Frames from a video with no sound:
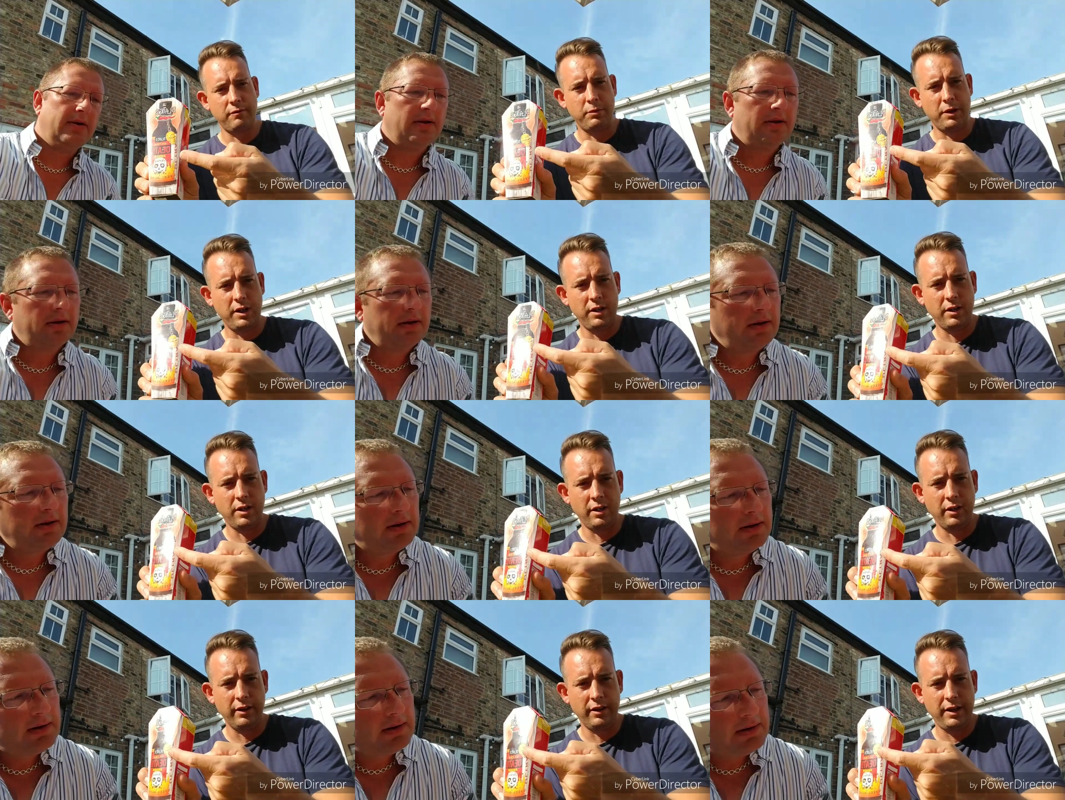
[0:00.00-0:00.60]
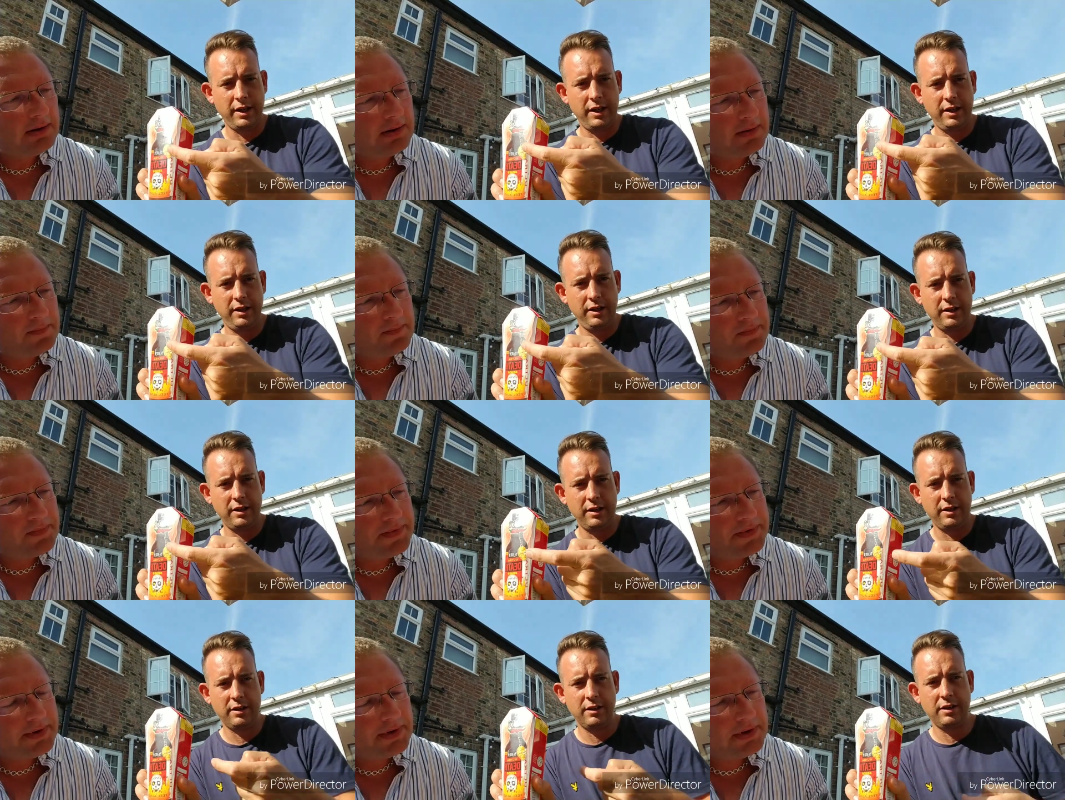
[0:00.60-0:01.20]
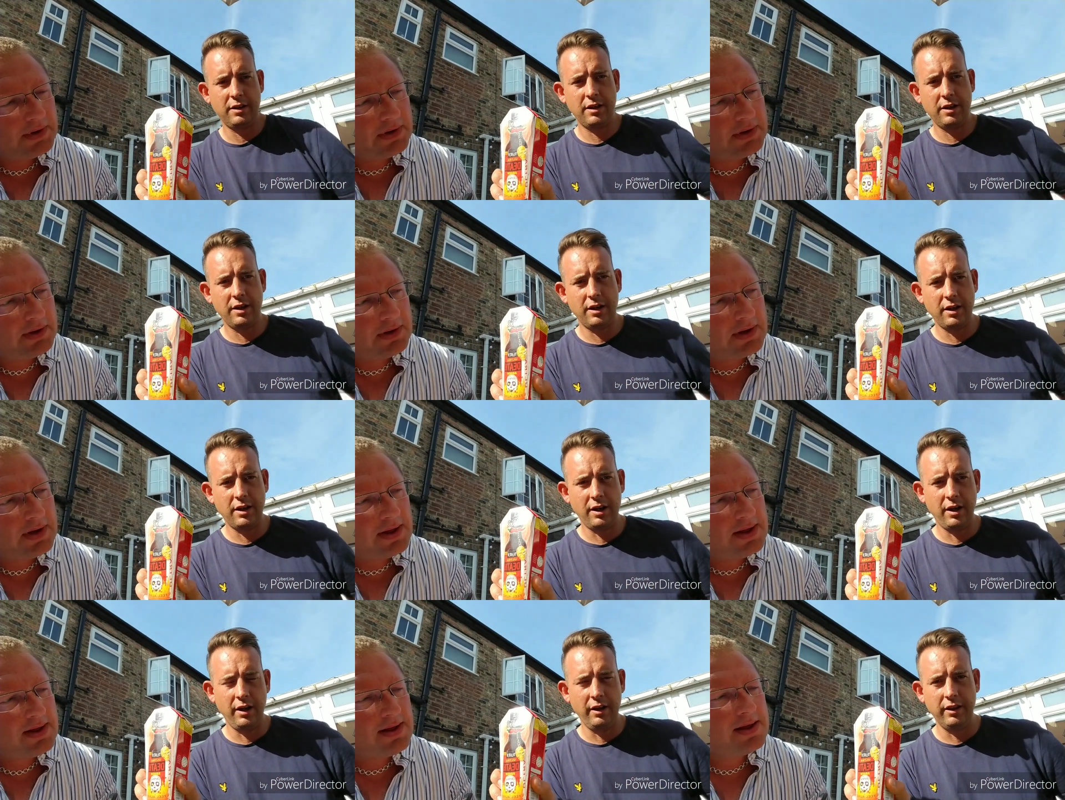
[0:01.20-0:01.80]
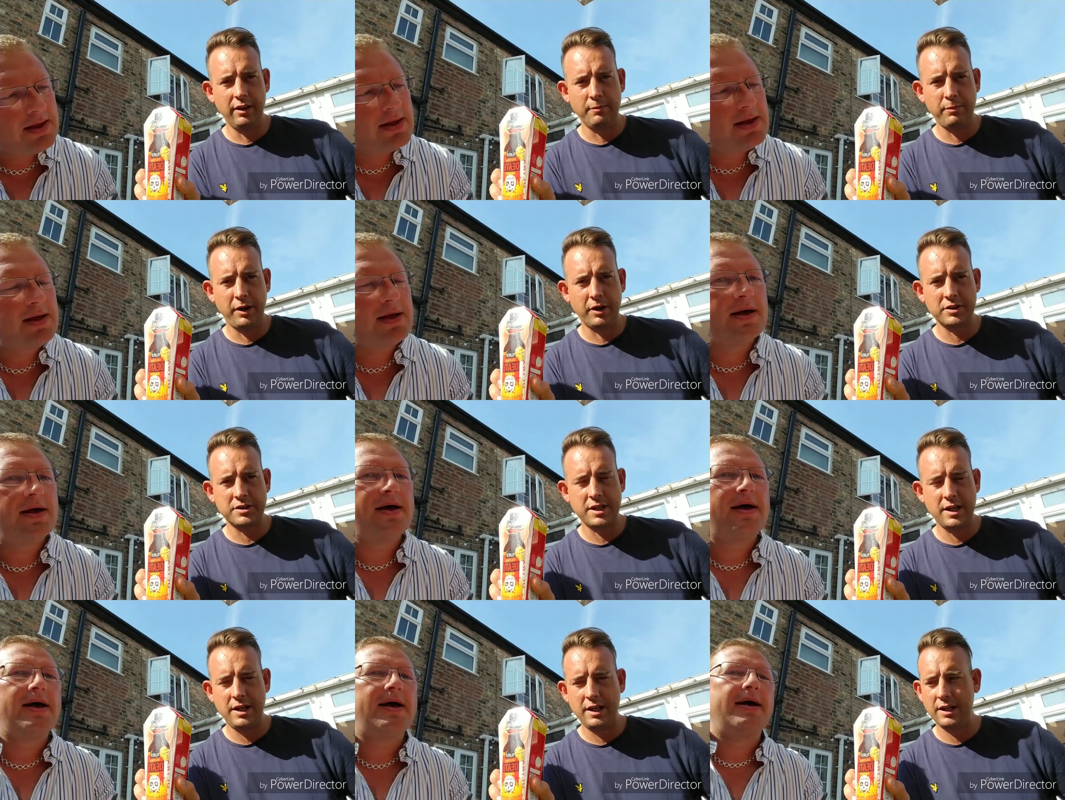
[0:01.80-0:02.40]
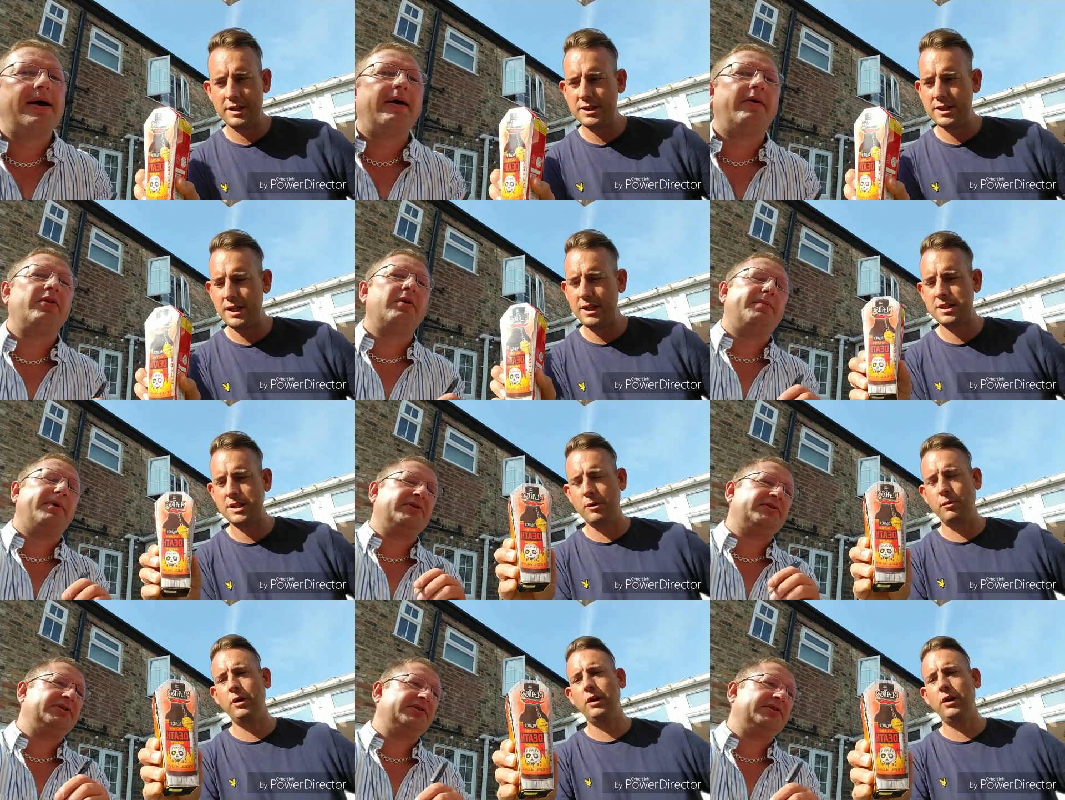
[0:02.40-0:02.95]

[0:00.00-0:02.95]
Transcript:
Speaker 1: everybody, on the. On the box there you can see, so